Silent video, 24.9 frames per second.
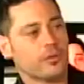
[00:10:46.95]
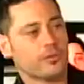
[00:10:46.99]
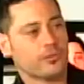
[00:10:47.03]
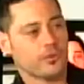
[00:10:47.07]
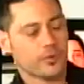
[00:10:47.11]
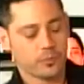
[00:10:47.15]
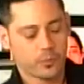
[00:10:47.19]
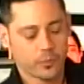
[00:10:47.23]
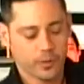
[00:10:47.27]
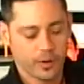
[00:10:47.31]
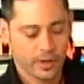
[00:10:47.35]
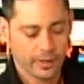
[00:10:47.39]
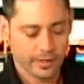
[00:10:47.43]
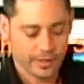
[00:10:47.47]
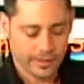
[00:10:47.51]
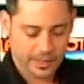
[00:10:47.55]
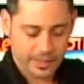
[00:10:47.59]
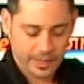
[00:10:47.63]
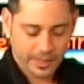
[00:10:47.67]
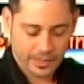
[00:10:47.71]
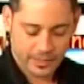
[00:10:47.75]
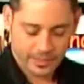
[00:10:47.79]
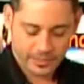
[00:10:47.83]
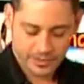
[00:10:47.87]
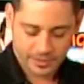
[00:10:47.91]
if you want.
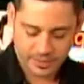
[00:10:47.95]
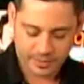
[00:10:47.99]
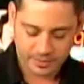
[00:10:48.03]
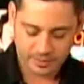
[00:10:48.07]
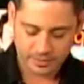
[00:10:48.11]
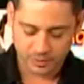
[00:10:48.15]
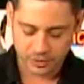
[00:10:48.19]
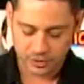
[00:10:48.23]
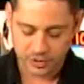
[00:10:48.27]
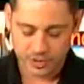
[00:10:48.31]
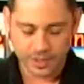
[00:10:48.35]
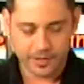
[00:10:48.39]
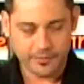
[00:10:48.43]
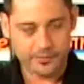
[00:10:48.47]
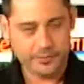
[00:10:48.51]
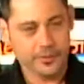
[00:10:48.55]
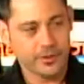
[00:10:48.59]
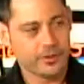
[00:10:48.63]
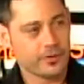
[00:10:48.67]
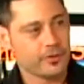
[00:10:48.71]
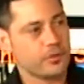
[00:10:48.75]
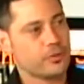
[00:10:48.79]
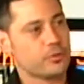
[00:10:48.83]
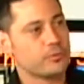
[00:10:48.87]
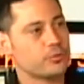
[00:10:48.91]
Again, on Single Chef,
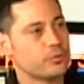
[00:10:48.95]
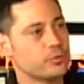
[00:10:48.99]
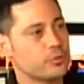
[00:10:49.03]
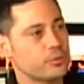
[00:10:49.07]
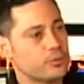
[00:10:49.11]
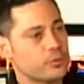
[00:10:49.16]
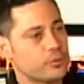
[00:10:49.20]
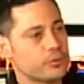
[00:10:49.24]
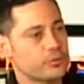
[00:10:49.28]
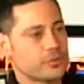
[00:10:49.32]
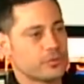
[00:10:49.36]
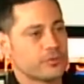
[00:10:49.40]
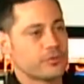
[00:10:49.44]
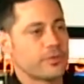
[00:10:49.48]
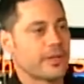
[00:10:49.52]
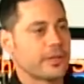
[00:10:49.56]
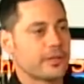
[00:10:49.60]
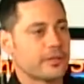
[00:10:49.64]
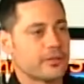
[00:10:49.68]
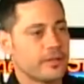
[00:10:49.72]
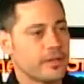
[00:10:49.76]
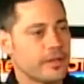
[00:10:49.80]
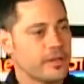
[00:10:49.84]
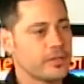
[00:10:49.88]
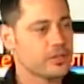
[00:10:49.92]
there are no rules or
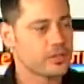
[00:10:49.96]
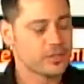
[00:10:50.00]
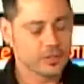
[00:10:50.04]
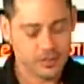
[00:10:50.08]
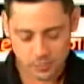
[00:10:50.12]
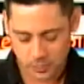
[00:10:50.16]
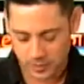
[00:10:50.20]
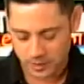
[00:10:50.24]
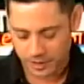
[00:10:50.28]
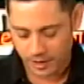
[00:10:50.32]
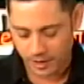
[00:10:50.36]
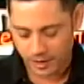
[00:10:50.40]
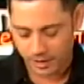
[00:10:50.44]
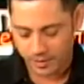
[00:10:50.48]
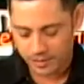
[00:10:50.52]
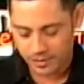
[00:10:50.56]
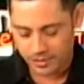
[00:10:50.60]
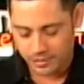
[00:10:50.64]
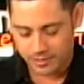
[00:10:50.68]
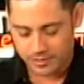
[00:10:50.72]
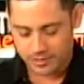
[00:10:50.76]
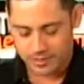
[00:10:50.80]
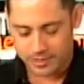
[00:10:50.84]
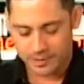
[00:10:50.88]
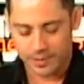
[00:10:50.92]
regulations. We kind of
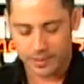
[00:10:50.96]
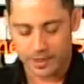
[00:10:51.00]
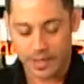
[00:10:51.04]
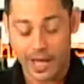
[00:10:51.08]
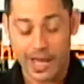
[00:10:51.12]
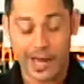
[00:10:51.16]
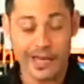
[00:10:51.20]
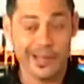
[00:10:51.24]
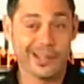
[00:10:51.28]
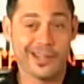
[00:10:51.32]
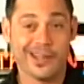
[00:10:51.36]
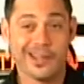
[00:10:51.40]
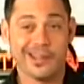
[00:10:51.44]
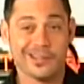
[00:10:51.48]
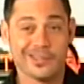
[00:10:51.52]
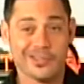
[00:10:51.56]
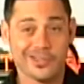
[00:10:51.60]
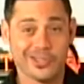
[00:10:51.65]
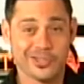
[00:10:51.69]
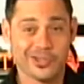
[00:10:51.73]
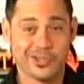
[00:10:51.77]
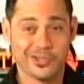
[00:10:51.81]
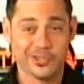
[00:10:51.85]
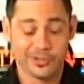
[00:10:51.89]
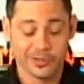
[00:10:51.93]
just, I kind of
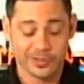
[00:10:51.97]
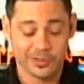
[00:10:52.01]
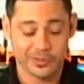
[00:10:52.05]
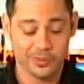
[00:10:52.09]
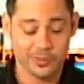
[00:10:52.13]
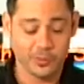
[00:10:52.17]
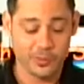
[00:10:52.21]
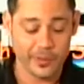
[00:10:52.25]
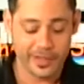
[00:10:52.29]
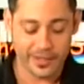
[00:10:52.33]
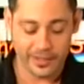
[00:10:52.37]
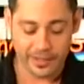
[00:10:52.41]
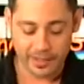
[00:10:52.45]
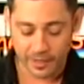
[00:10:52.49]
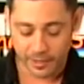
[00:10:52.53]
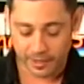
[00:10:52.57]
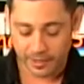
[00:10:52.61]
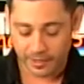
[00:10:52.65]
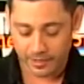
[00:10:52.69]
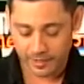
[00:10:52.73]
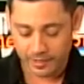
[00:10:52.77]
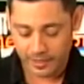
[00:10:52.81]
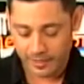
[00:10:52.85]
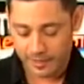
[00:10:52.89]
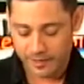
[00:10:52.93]
just cook the way
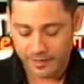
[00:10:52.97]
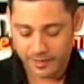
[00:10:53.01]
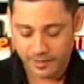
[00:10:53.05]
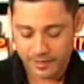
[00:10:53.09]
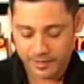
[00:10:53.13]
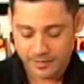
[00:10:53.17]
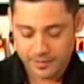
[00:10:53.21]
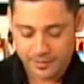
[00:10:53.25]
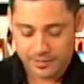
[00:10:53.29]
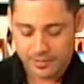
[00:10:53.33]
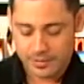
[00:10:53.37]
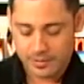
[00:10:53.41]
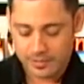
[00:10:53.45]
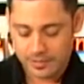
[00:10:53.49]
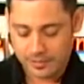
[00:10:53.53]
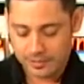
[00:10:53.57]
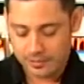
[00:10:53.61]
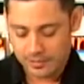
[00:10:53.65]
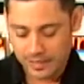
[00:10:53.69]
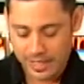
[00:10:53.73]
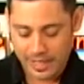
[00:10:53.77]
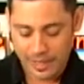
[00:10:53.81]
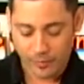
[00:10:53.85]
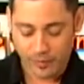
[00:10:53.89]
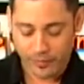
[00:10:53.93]
you know,
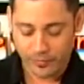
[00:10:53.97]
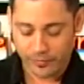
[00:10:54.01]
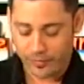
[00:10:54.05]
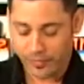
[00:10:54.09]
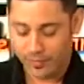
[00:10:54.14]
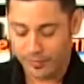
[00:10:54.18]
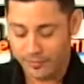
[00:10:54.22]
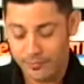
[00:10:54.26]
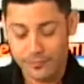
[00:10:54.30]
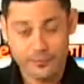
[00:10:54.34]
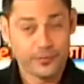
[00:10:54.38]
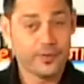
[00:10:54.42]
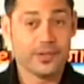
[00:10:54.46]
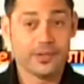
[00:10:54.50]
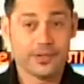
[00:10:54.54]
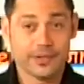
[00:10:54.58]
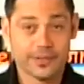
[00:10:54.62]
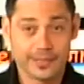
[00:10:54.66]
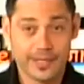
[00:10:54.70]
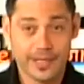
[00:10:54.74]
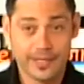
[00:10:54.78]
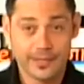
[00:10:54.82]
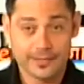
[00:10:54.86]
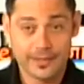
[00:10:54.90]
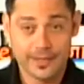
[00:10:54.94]
however I'm feeling
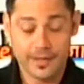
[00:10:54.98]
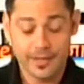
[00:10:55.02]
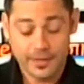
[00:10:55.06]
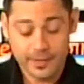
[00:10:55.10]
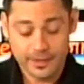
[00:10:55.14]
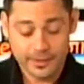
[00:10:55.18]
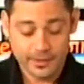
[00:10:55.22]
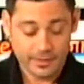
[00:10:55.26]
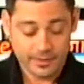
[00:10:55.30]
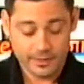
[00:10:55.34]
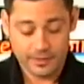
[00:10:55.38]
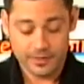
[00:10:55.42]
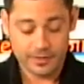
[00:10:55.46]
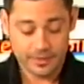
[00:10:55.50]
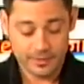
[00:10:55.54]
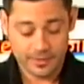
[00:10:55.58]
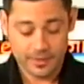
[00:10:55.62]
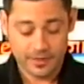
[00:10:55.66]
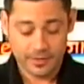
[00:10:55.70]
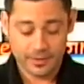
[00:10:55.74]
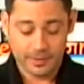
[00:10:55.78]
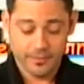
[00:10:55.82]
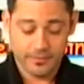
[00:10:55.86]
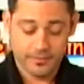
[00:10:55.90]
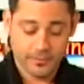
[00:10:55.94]
that day. And on this
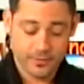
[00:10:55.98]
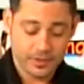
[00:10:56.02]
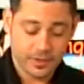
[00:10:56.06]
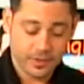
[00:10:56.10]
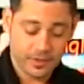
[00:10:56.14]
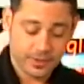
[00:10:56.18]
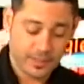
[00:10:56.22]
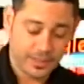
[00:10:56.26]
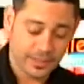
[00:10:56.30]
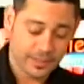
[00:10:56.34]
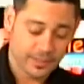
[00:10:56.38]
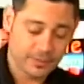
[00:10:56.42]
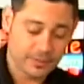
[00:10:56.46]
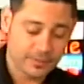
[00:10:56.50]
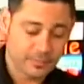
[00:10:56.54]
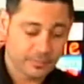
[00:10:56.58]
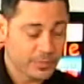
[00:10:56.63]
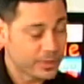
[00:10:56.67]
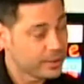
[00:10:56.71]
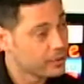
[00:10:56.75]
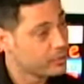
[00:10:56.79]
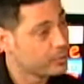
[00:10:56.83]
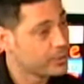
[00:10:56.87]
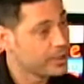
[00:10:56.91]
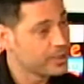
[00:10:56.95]
day, I'm feeling like some
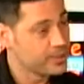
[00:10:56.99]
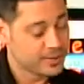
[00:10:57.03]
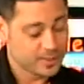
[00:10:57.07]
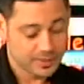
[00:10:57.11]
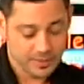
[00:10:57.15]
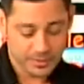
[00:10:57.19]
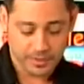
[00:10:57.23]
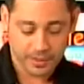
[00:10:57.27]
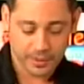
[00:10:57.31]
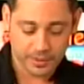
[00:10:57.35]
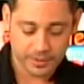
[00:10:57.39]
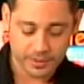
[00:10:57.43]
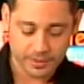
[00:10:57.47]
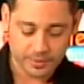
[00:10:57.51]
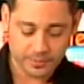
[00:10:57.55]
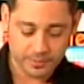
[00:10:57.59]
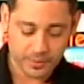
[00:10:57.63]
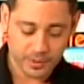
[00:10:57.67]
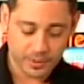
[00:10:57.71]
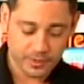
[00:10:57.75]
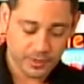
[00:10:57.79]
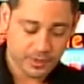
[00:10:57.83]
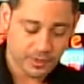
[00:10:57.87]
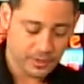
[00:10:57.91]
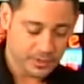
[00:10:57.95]
bigger pieces of onion,
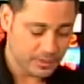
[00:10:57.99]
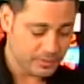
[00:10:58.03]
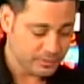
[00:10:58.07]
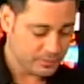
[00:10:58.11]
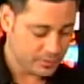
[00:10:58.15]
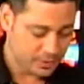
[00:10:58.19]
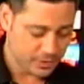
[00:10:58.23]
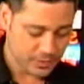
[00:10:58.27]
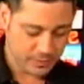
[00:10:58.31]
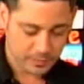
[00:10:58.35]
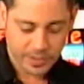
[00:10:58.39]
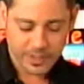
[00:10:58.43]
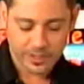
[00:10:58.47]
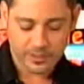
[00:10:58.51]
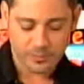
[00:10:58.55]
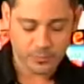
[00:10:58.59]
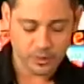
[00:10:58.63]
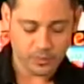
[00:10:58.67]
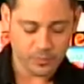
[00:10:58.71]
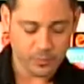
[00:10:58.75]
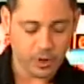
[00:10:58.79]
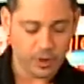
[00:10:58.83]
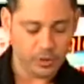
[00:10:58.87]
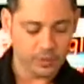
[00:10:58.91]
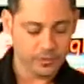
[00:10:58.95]
but you know, you can make them
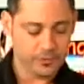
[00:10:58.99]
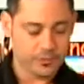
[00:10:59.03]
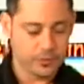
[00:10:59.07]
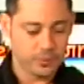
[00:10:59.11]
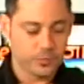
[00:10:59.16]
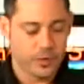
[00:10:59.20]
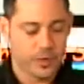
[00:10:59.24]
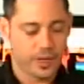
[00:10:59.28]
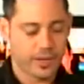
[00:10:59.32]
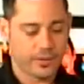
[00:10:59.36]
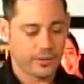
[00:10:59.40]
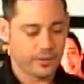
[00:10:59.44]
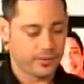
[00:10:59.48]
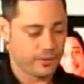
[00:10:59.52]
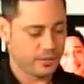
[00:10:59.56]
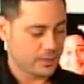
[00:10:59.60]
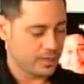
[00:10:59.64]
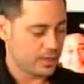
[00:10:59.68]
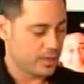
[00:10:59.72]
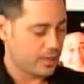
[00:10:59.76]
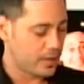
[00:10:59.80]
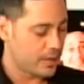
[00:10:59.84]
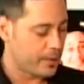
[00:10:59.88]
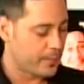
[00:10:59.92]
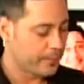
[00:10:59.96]
smaller if you want.
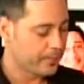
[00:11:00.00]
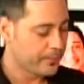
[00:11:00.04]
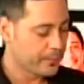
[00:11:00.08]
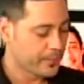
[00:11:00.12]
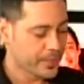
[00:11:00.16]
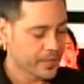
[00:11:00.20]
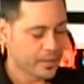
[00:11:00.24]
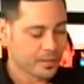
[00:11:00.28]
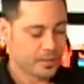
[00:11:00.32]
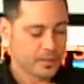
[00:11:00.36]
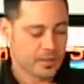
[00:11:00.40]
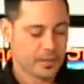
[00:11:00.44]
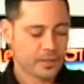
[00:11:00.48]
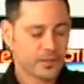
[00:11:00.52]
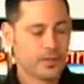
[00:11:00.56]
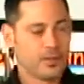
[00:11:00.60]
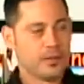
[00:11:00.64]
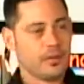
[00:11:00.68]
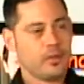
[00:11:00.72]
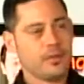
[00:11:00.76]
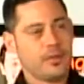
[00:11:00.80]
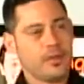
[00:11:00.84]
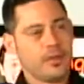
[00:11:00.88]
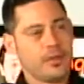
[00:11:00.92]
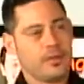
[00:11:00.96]

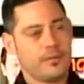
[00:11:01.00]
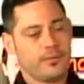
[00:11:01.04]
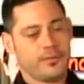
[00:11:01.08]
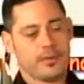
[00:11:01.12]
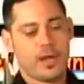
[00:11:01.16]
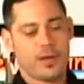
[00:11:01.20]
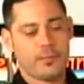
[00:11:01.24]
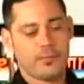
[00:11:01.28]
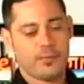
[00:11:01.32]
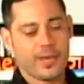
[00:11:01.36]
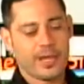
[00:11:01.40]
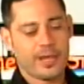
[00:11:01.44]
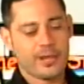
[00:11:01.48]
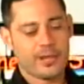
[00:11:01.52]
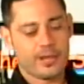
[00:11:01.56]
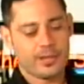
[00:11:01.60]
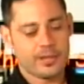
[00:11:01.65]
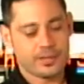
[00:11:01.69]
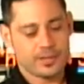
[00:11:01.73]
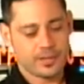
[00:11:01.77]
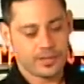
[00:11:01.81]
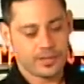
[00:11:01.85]
Got mayonnaise